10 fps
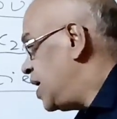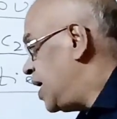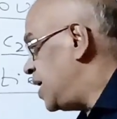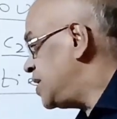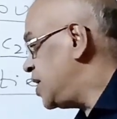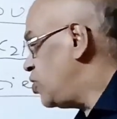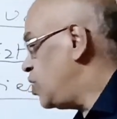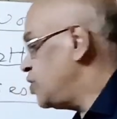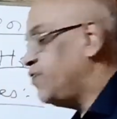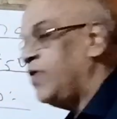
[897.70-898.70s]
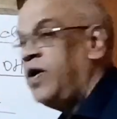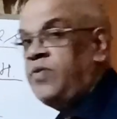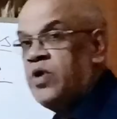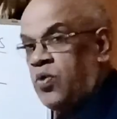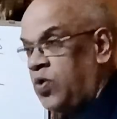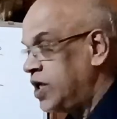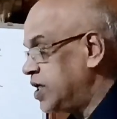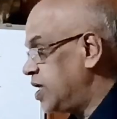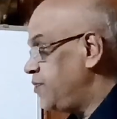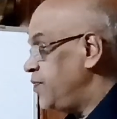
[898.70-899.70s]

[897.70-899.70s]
H and OH form water.